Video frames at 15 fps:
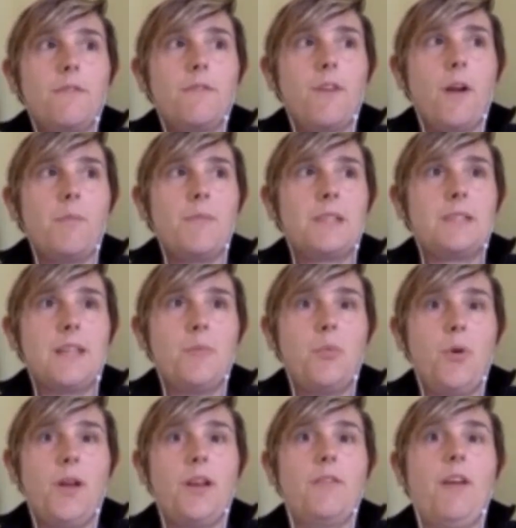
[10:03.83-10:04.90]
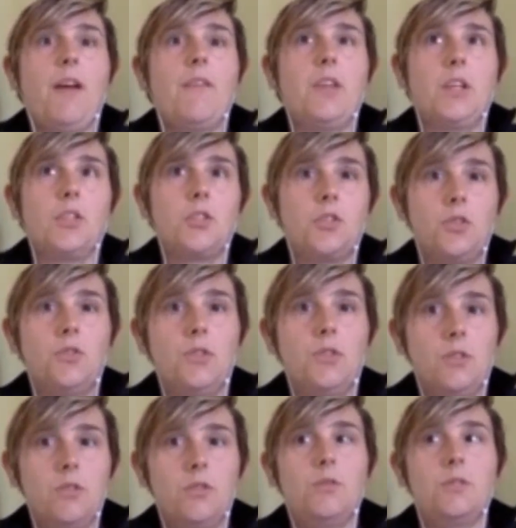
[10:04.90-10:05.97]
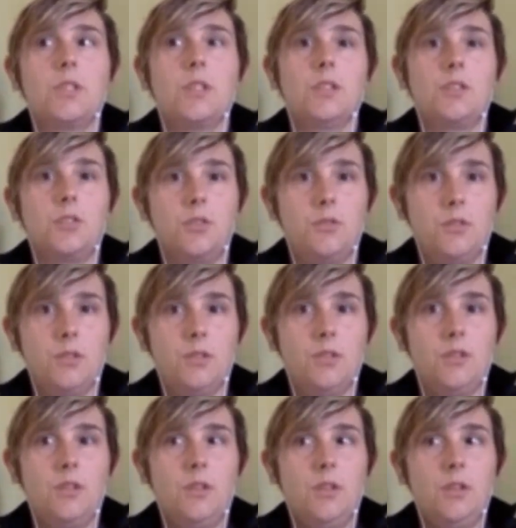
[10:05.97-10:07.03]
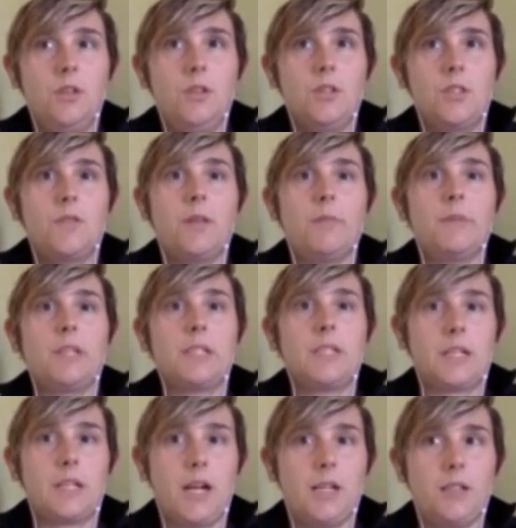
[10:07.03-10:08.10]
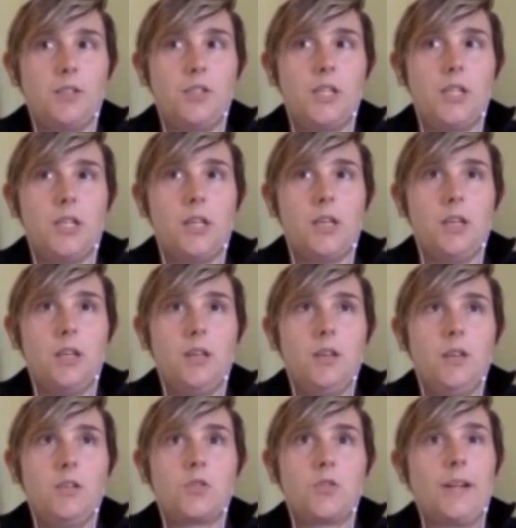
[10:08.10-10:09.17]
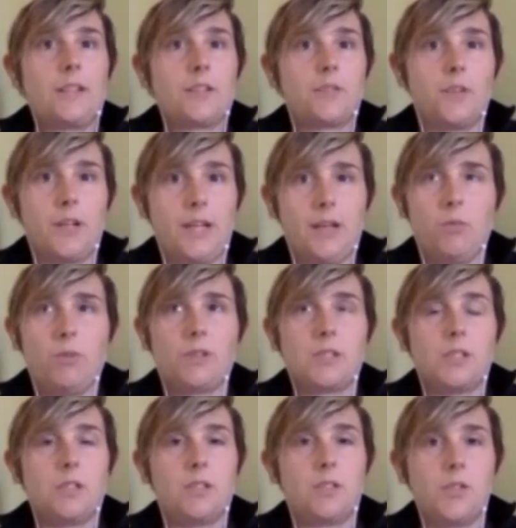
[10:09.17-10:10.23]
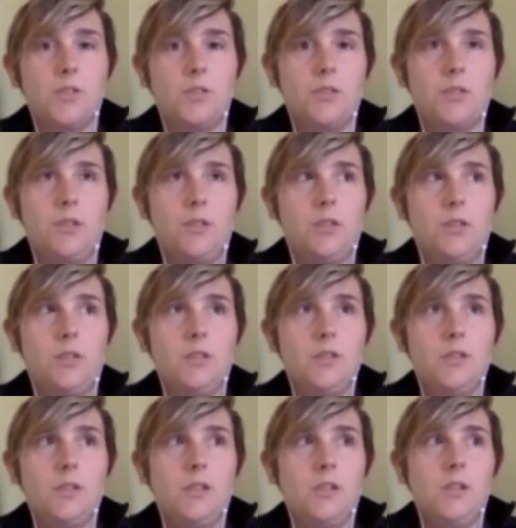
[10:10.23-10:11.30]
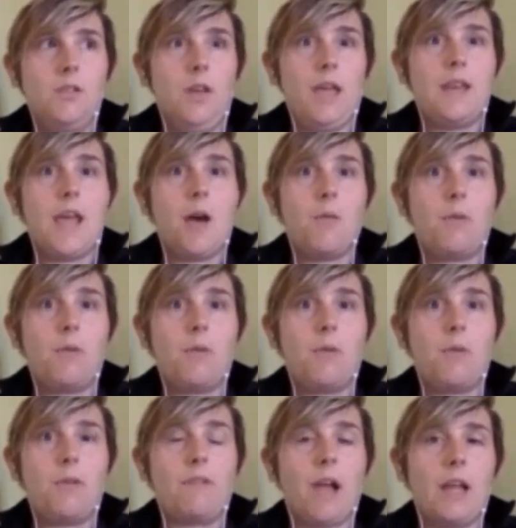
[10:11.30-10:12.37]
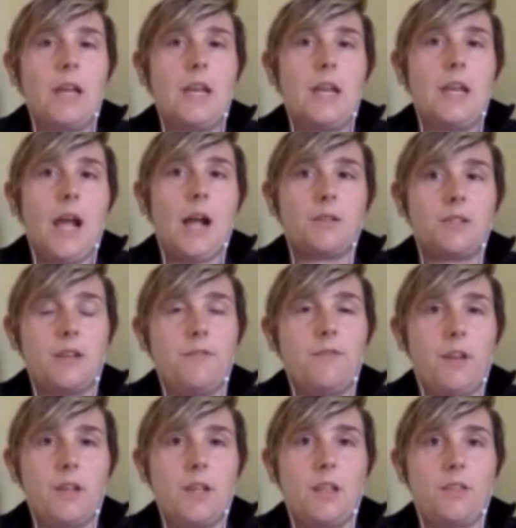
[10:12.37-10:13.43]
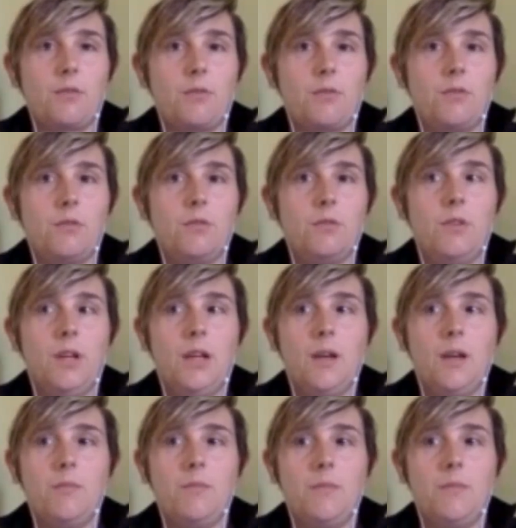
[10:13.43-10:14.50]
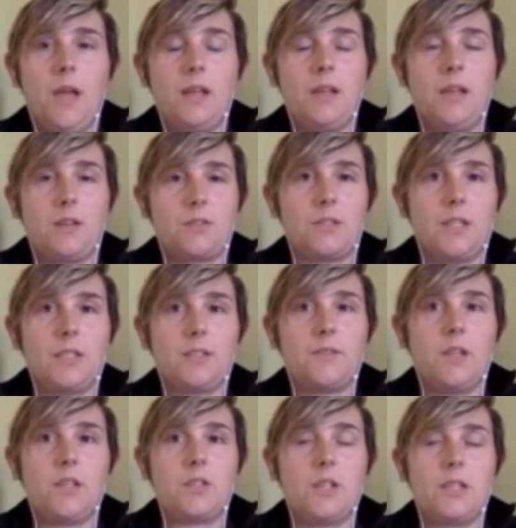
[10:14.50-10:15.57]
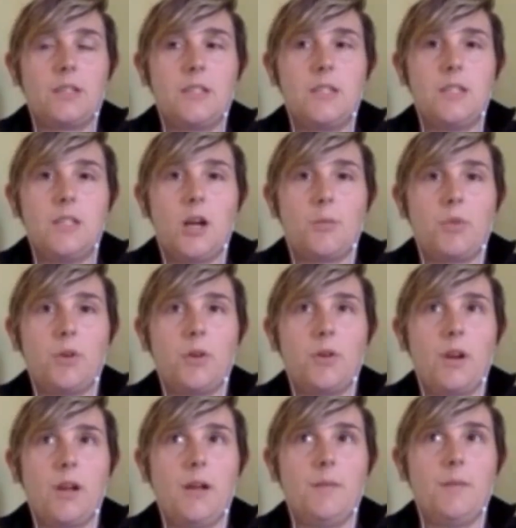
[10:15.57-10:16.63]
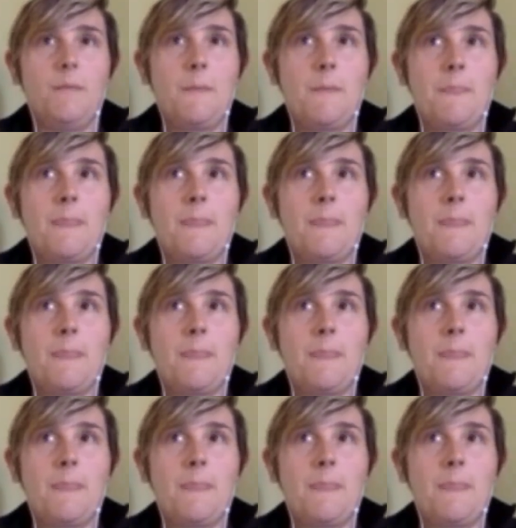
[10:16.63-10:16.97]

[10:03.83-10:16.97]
from the standpoint of having a student who's still a student, developing a technology, transferring it while still a student, and now we've gotten outside funding through a National Science Foundation STTR program.